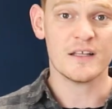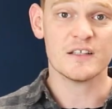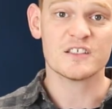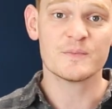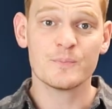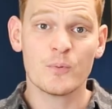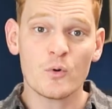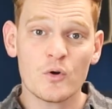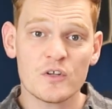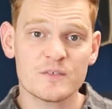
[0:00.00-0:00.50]
In
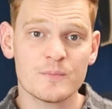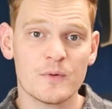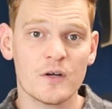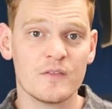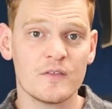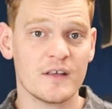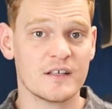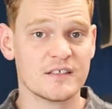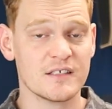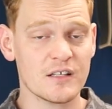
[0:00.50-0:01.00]
sports
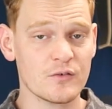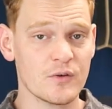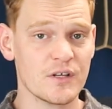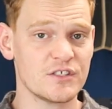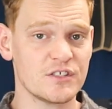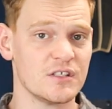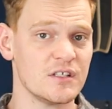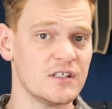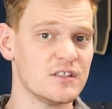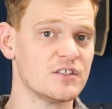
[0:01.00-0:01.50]
mode, the
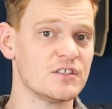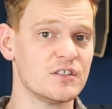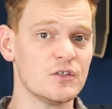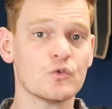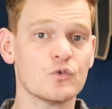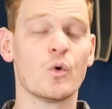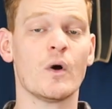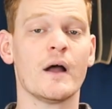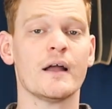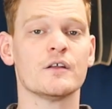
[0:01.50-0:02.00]
acceleration is
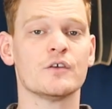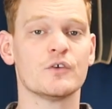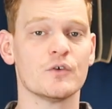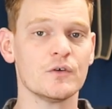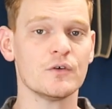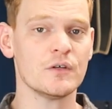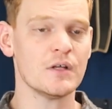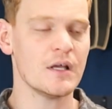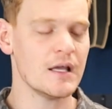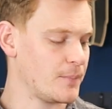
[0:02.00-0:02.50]
still quite
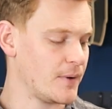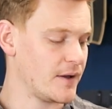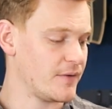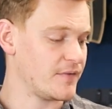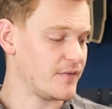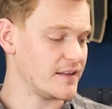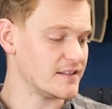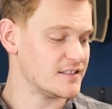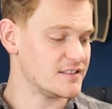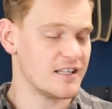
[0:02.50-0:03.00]
good, but
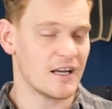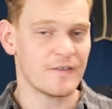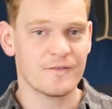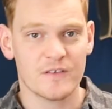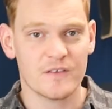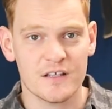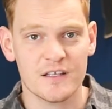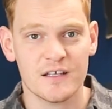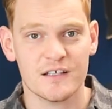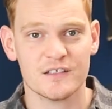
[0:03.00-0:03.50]
there's
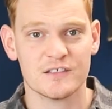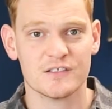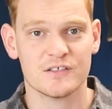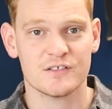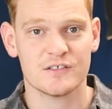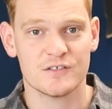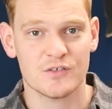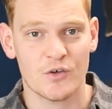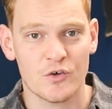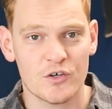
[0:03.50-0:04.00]
definitely a
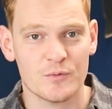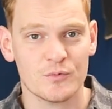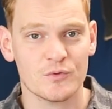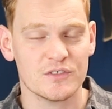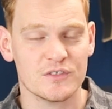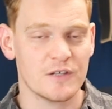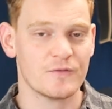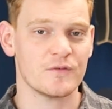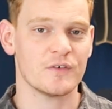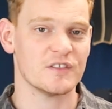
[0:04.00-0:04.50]
discernible
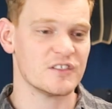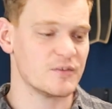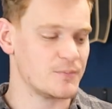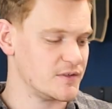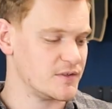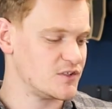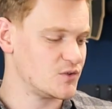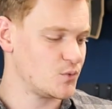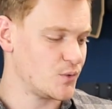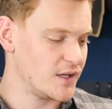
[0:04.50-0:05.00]
difference
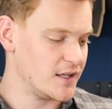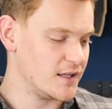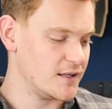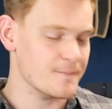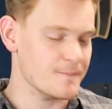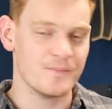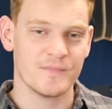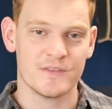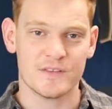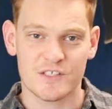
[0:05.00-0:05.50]

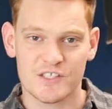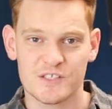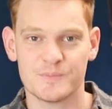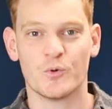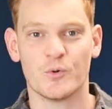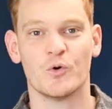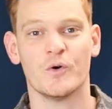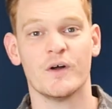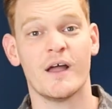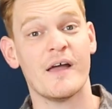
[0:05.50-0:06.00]
between the
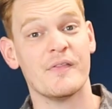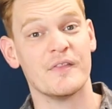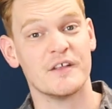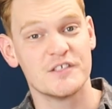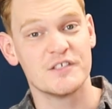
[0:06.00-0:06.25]
sport and the